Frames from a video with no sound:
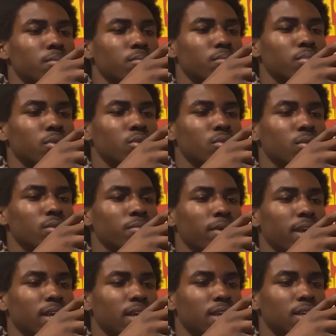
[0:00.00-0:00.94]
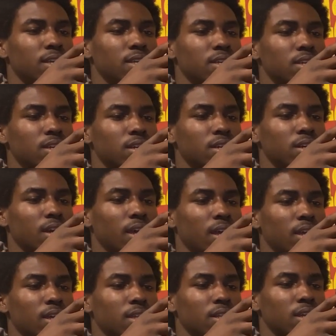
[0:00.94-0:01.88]
Boom. Hey, yo.
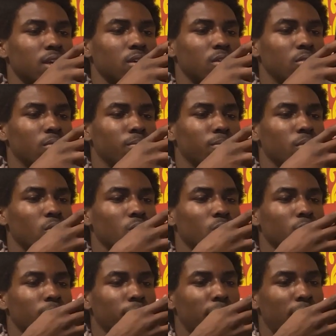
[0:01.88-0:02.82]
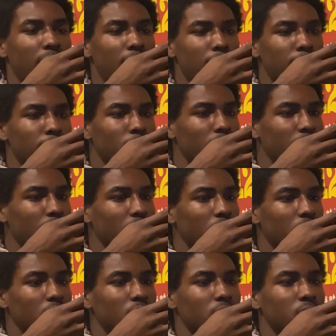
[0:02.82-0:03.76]
Hey, Lego. Boom. Pop.
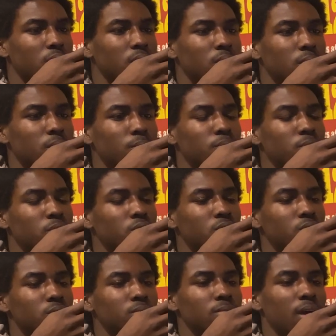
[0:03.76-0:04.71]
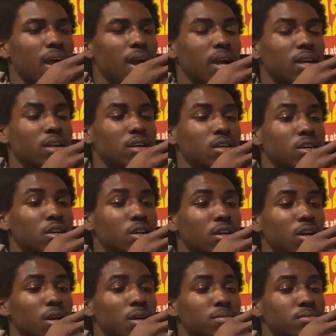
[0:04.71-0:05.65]
Hey. Boom. I could cook
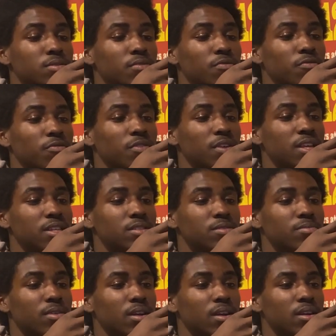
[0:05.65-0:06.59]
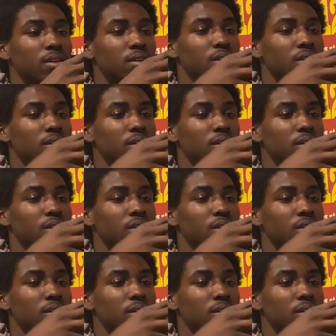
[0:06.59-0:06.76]
up some fits, bro.